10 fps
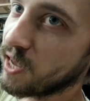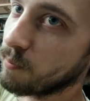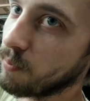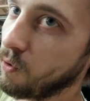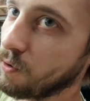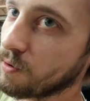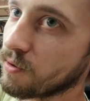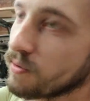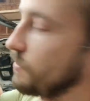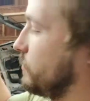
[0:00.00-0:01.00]
a bolt.
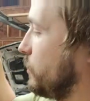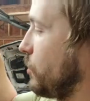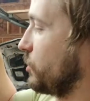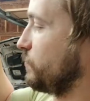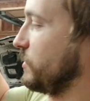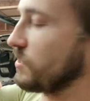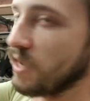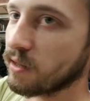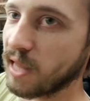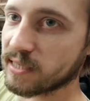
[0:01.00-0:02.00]
It cost me
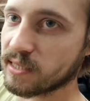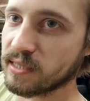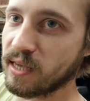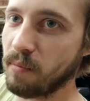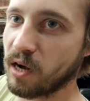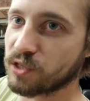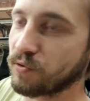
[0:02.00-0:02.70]
less than $10